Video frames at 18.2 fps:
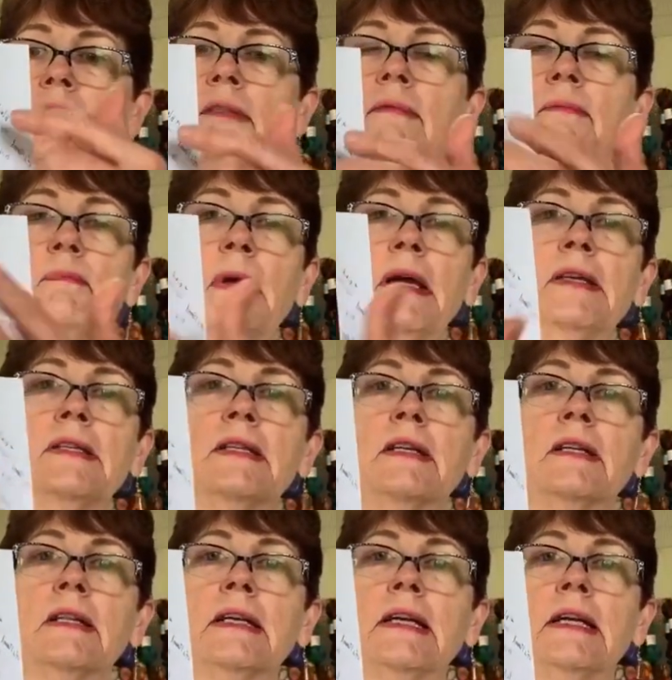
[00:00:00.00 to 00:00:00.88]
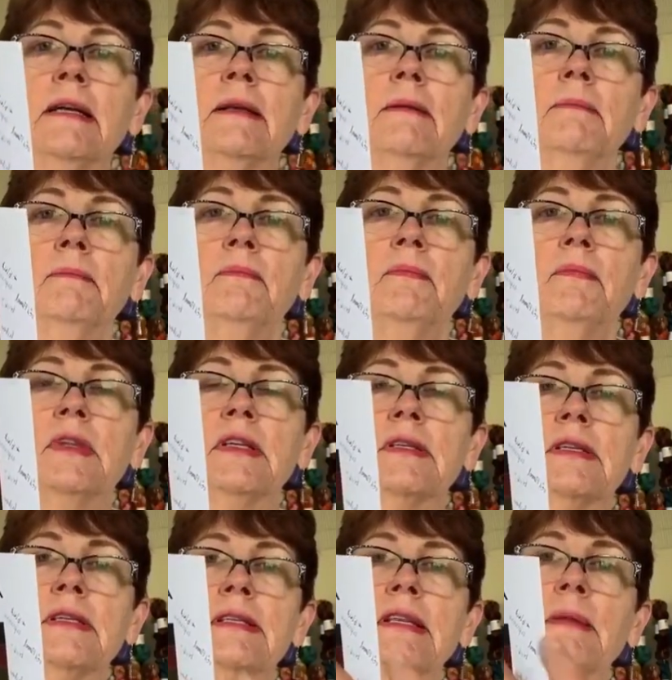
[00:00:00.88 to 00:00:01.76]
basically,
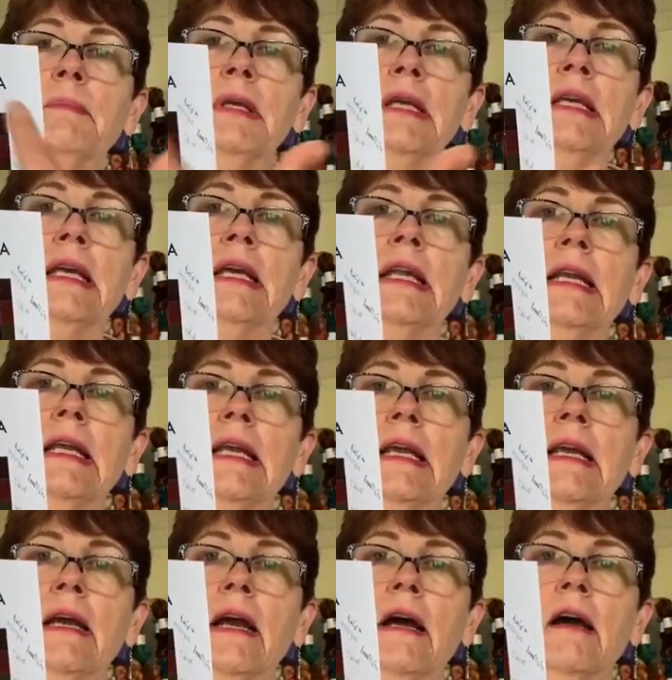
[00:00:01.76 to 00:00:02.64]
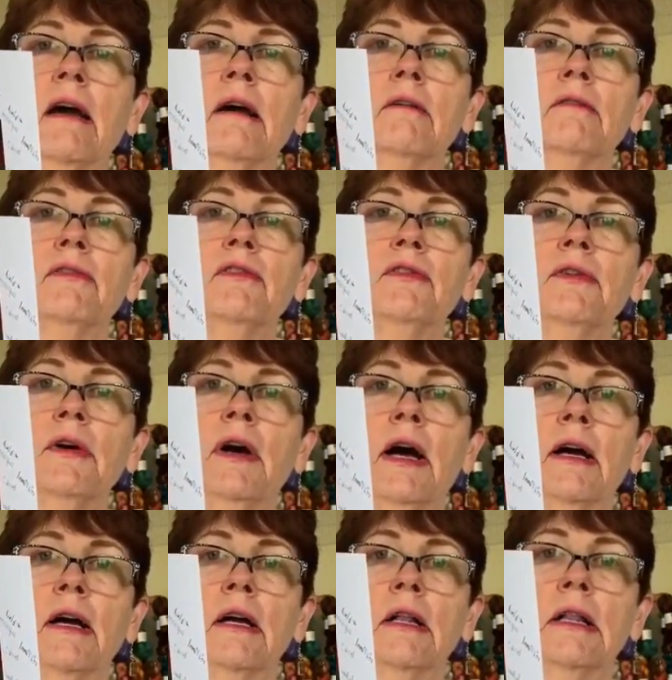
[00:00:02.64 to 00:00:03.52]
this is the beginning of
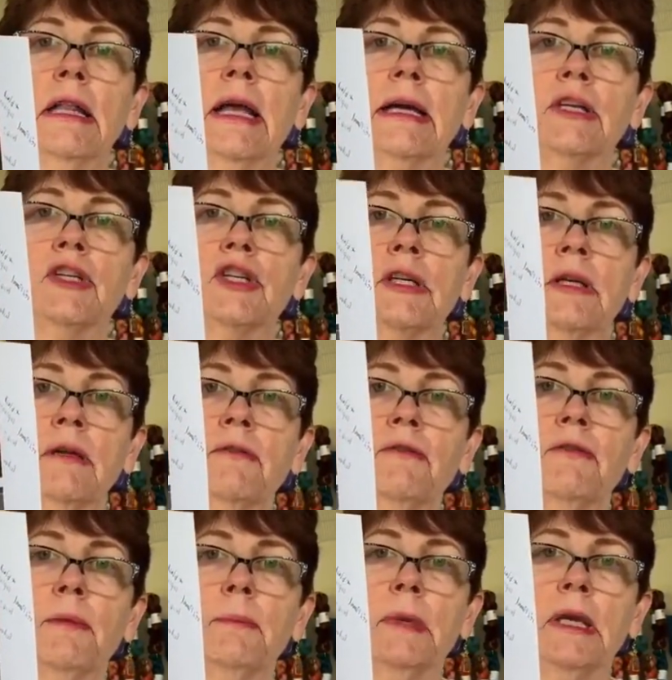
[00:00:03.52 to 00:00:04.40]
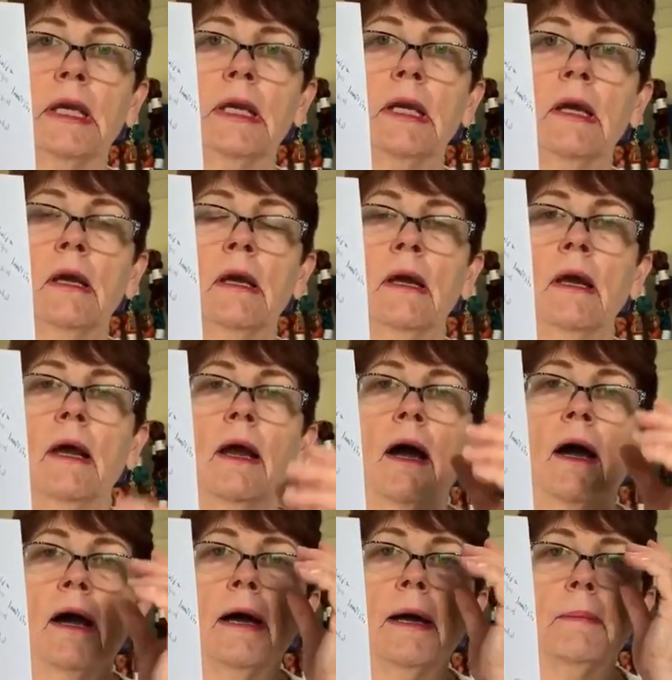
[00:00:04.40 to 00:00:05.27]
a collection for me.
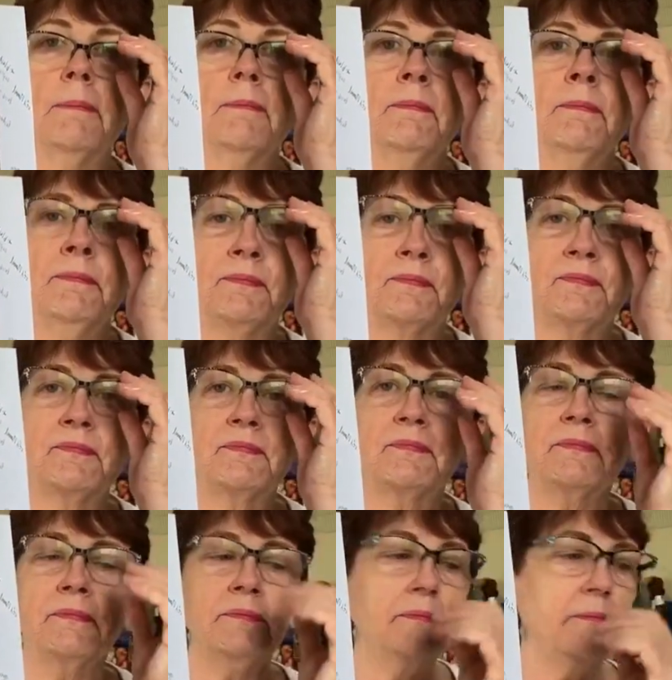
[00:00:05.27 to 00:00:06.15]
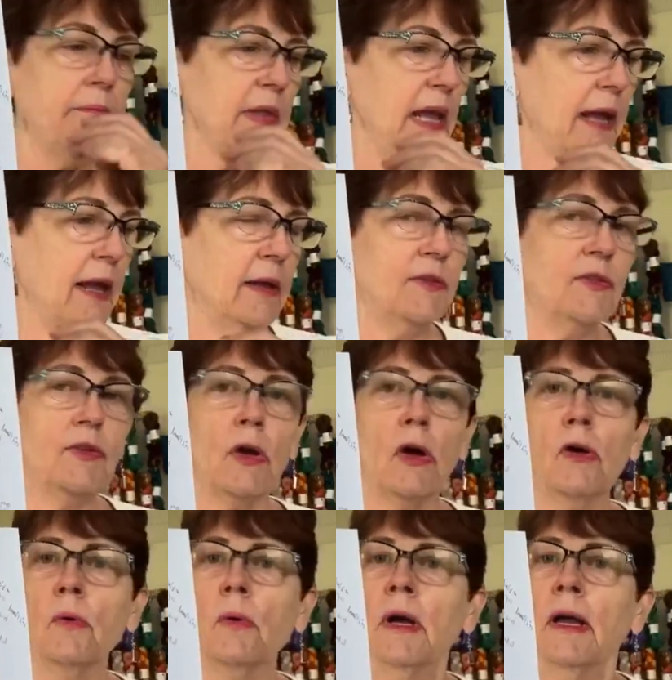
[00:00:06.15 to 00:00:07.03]
And
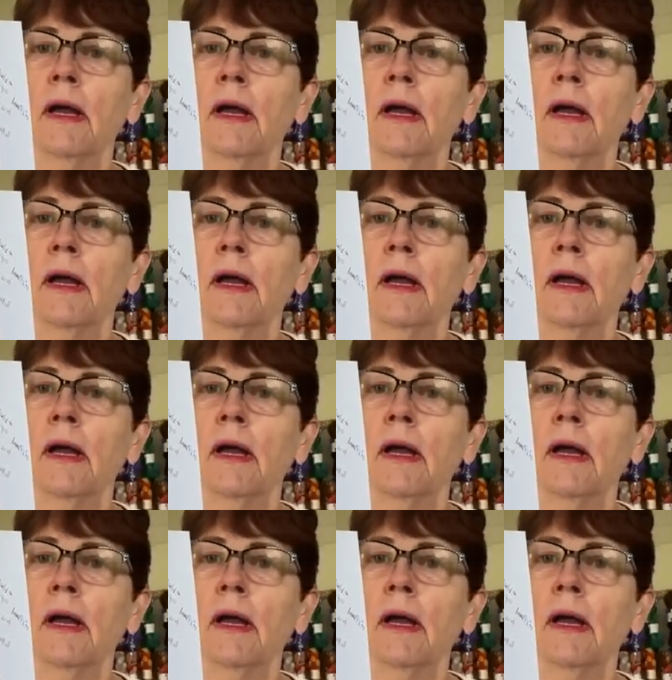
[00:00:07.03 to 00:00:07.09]
so